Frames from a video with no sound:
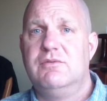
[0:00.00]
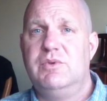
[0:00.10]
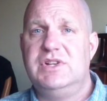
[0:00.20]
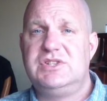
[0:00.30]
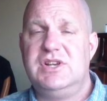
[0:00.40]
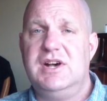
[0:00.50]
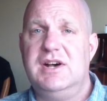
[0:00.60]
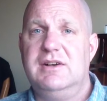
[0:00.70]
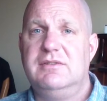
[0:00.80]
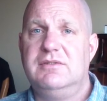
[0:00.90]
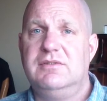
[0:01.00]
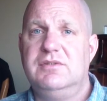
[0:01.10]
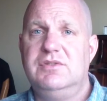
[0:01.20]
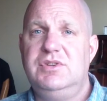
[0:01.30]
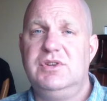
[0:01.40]
which
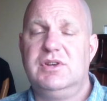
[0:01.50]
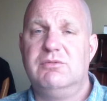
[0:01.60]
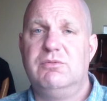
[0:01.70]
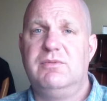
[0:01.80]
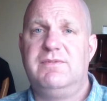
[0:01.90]
you can